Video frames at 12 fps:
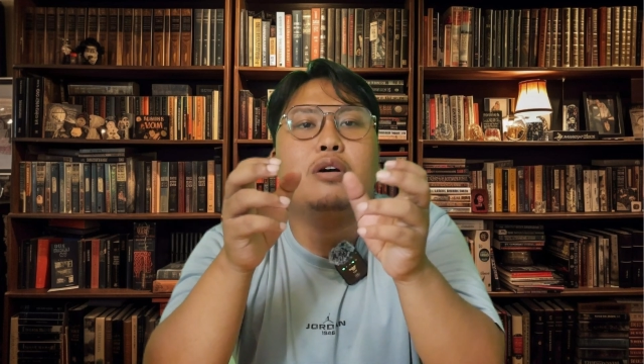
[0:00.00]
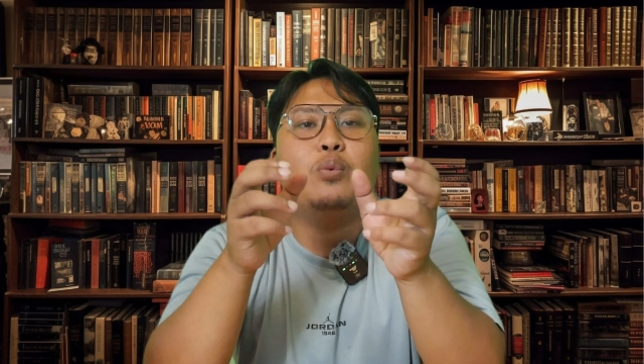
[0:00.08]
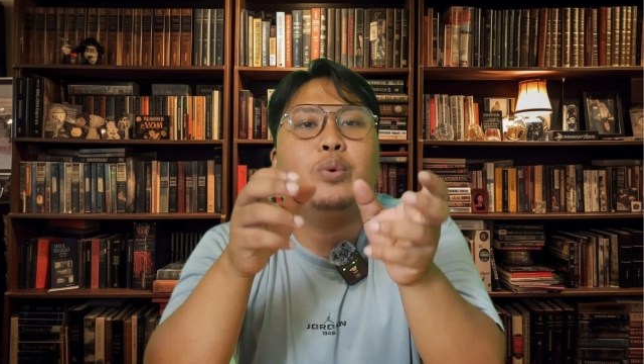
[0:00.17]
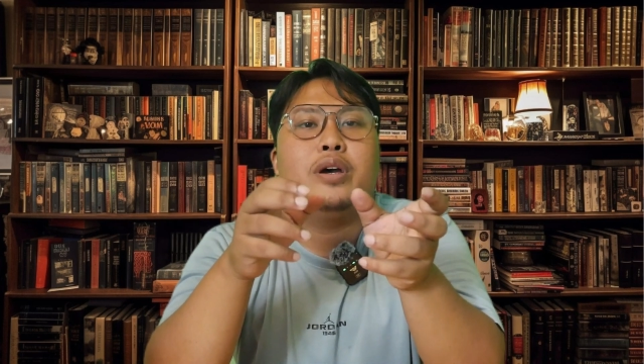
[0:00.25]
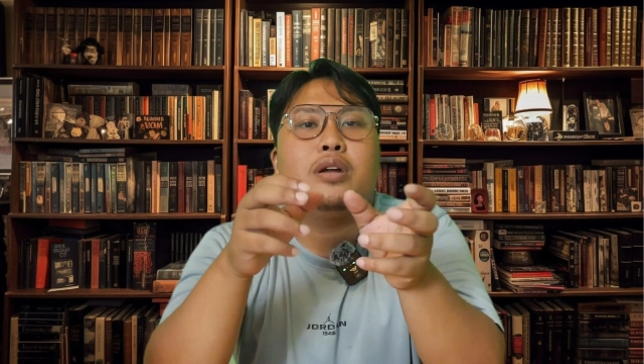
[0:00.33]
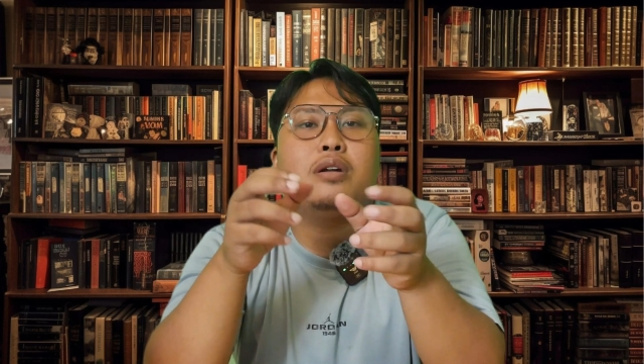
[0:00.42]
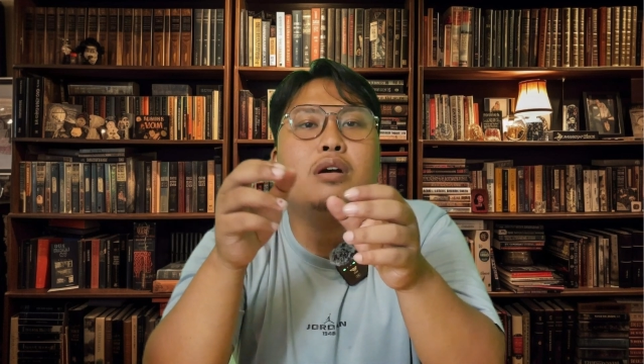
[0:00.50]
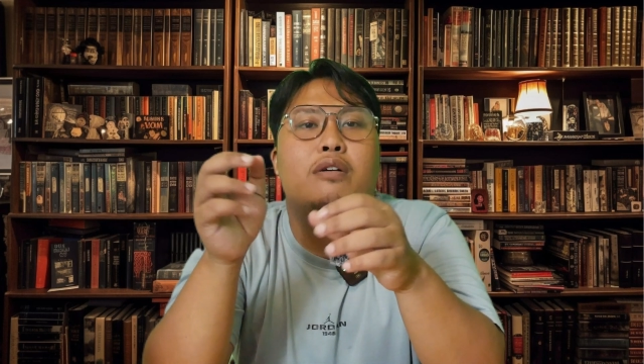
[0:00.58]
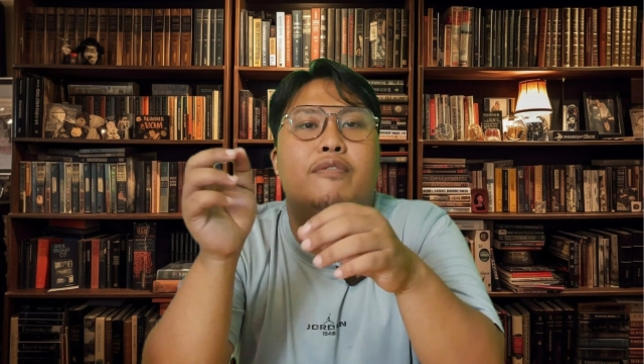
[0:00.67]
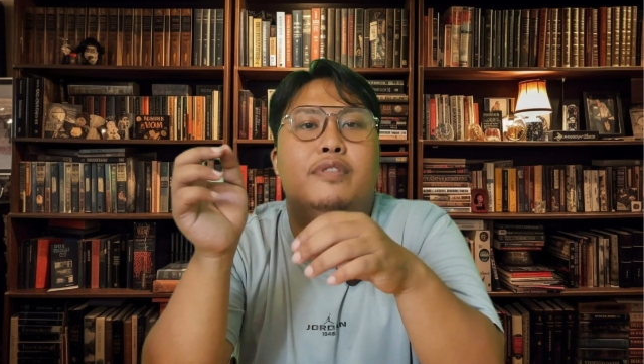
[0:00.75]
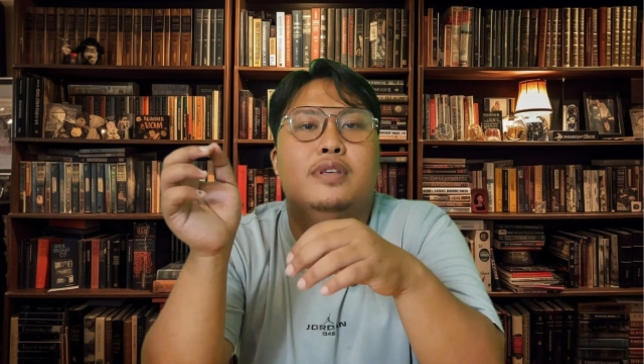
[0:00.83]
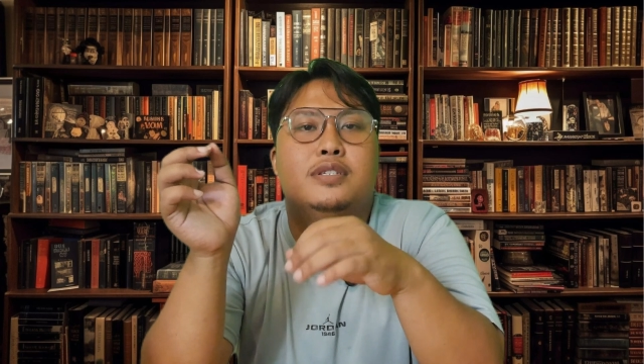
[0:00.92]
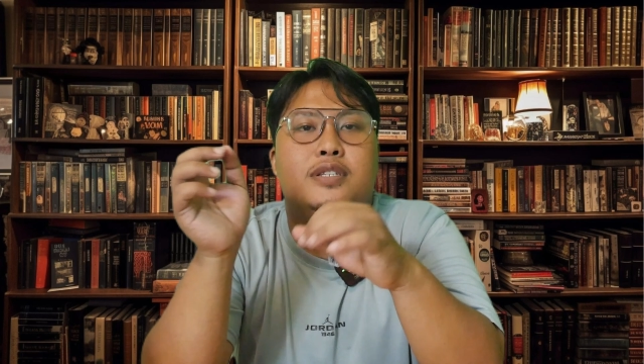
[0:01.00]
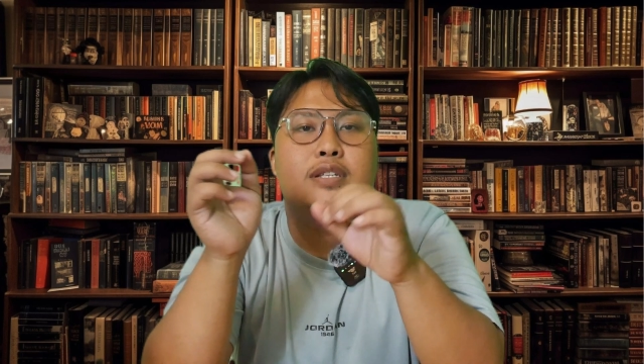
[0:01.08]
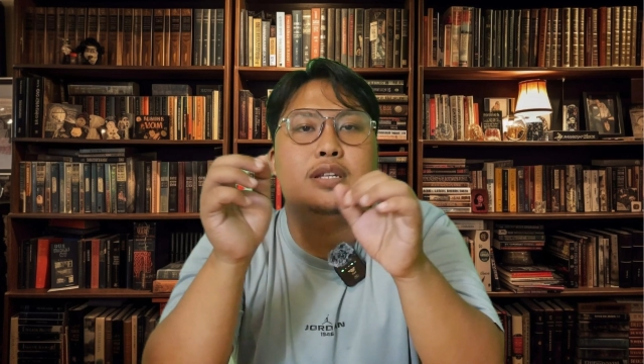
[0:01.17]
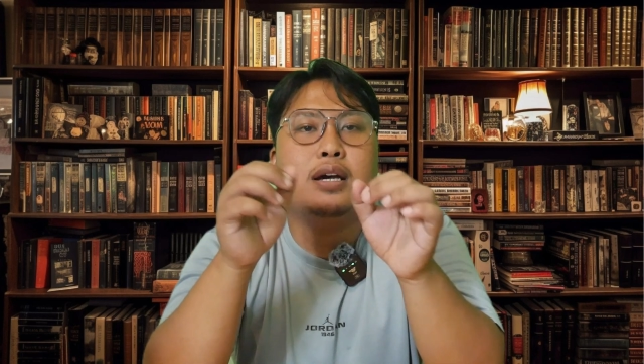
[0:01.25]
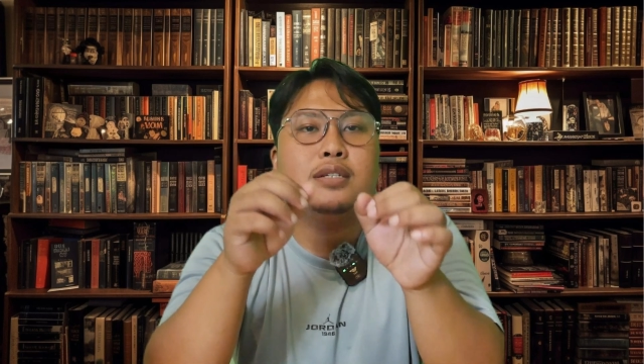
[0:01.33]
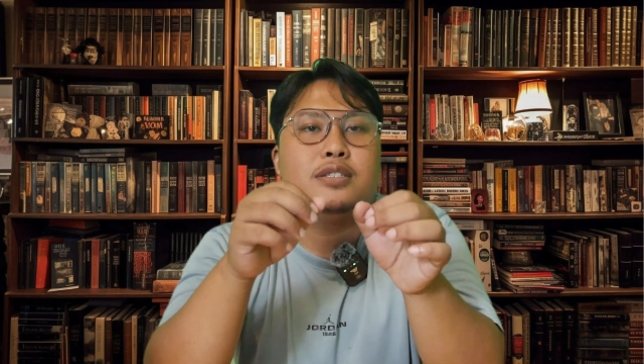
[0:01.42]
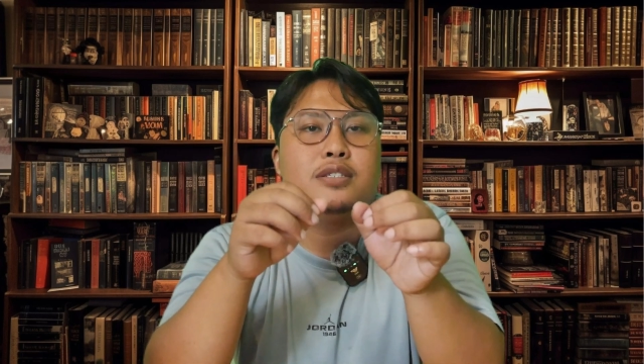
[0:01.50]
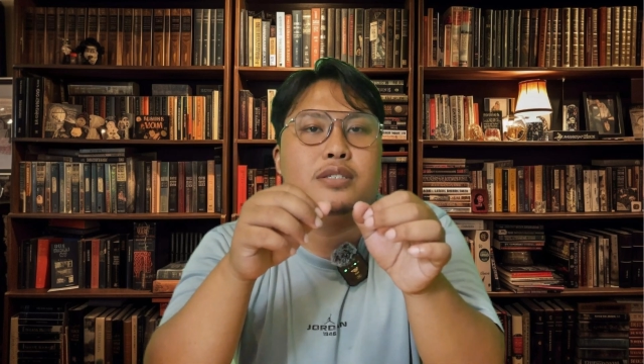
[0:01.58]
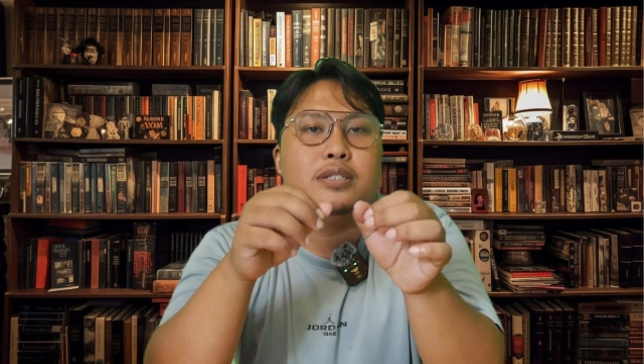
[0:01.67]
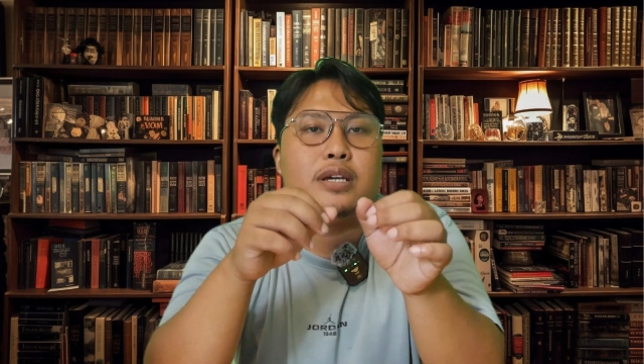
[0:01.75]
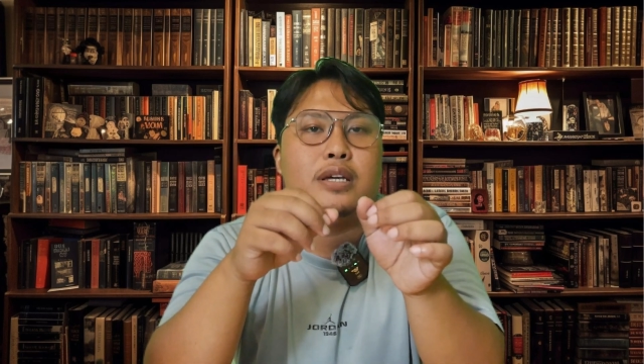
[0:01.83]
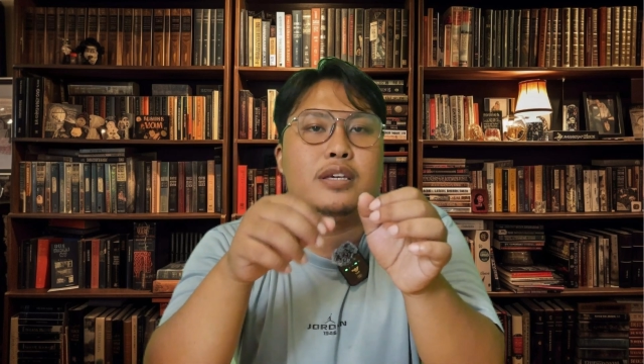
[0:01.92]
aware of this
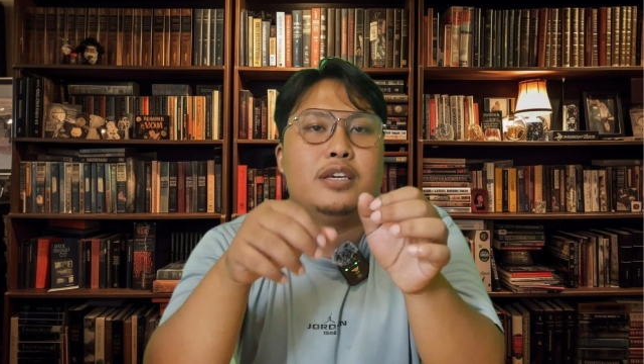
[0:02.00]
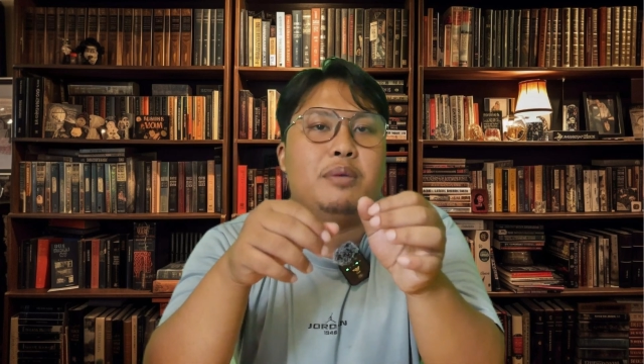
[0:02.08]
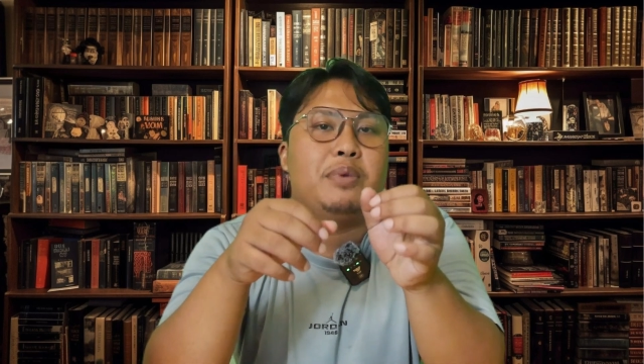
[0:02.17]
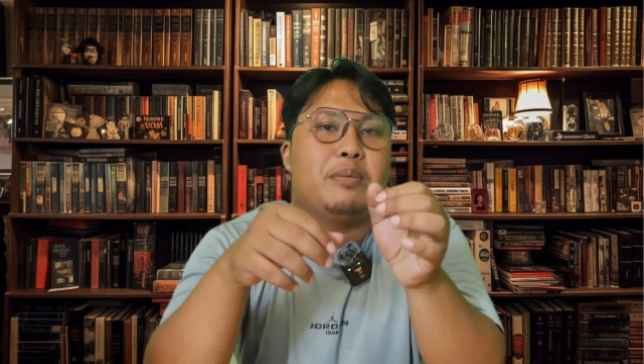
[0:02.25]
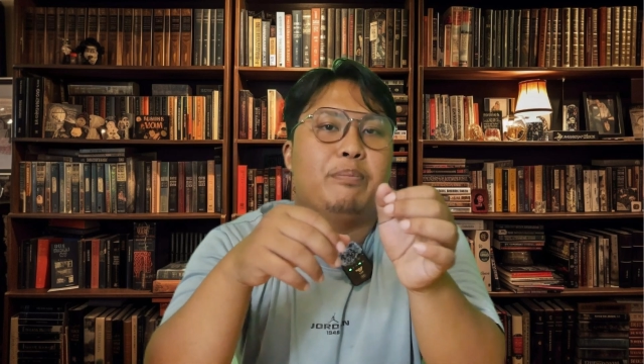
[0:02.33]
deduction and keeping